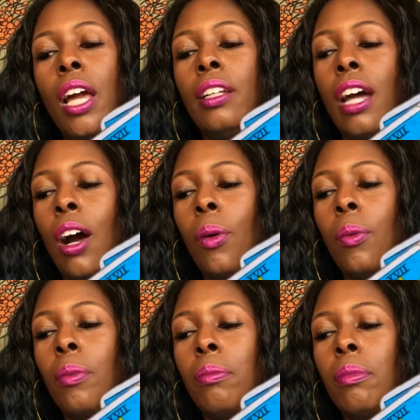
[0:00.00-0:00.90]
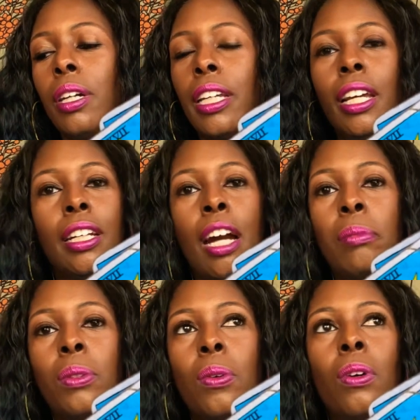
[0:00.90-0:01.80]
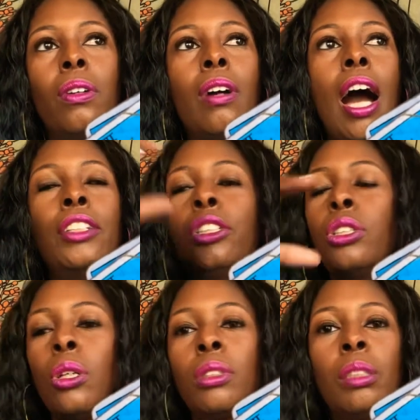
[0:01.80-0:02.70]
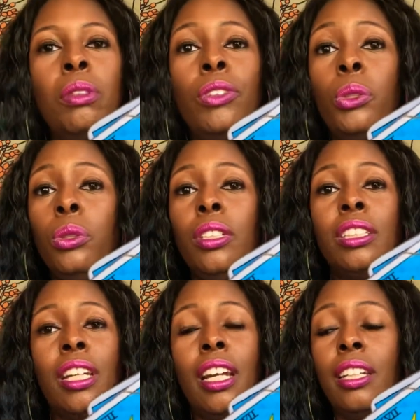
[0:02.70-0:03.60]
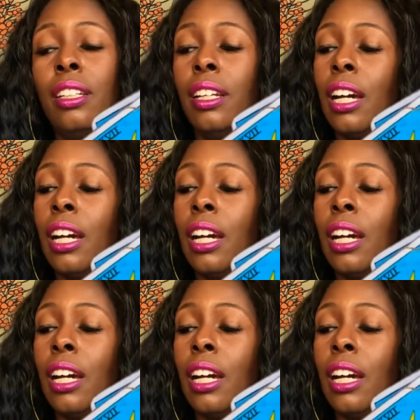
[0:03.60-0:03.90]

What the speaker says: Now, again, Capricorn, I just told some of you you need to end it.